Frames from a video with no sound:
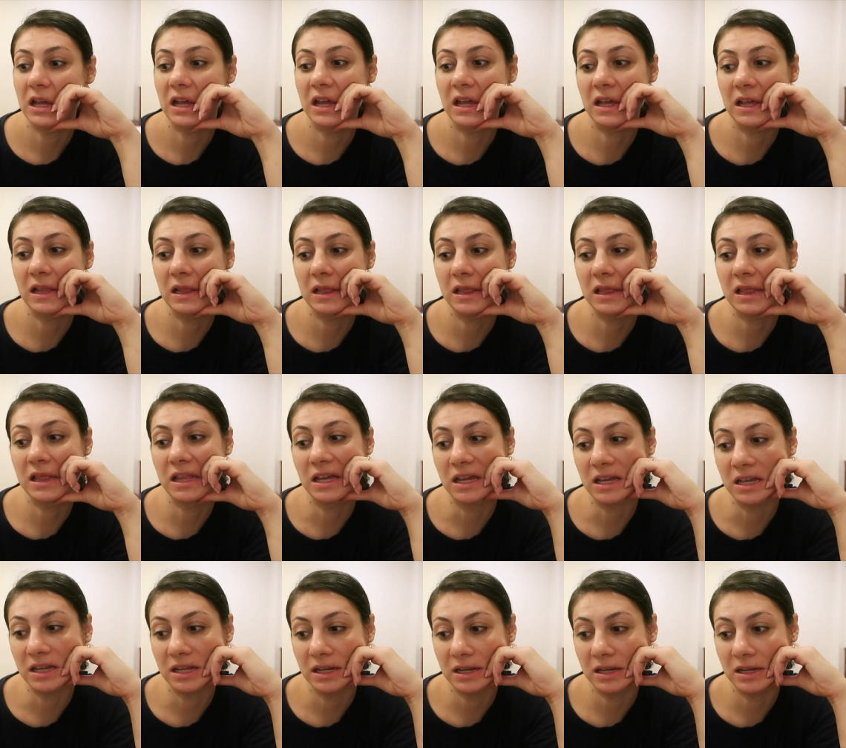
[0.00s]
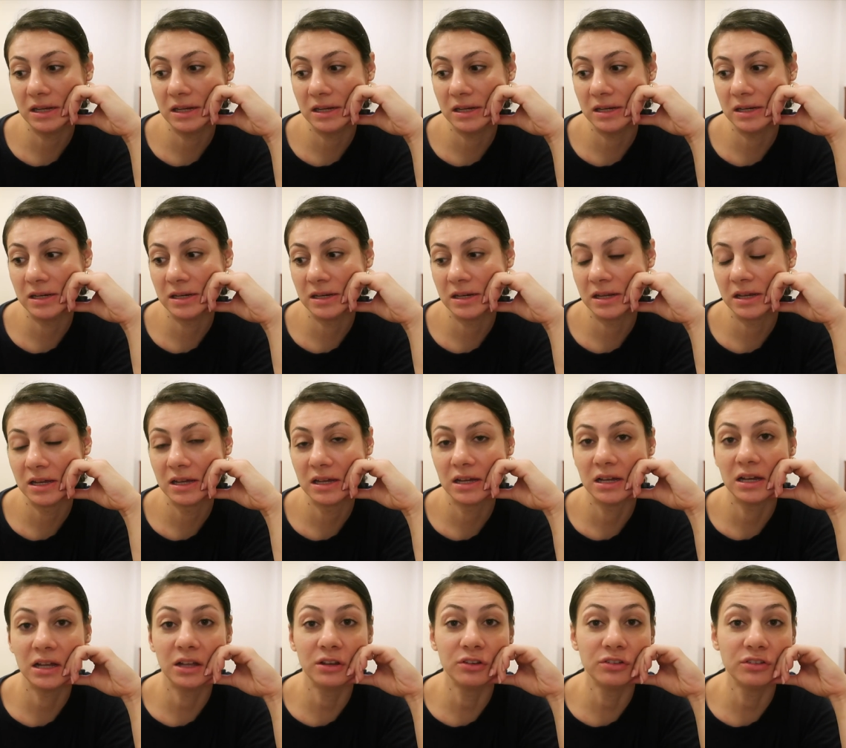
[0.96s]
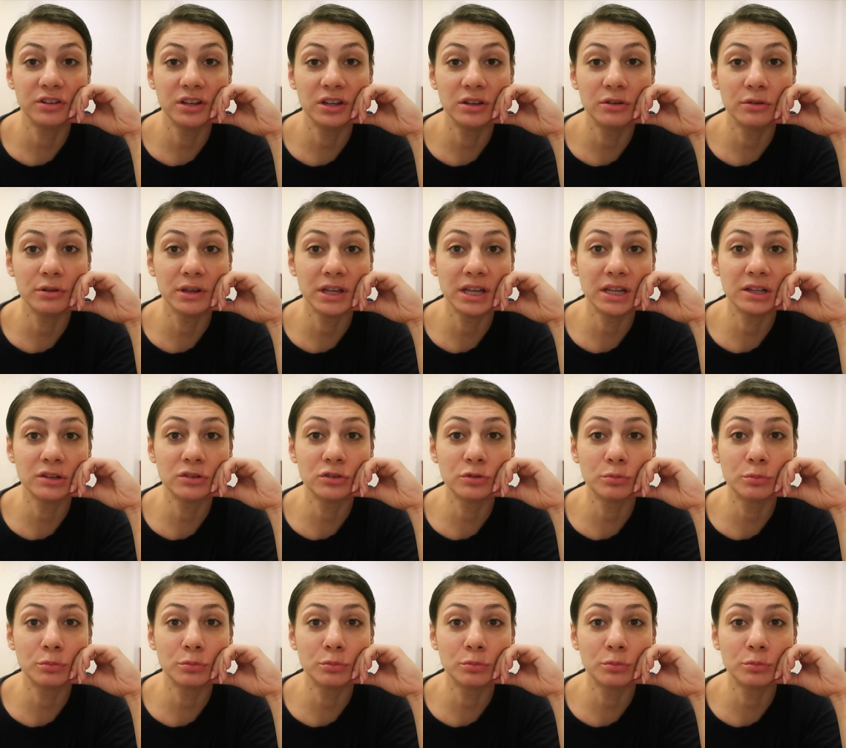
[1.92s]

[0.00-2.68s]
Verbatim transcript: and then I'll see you again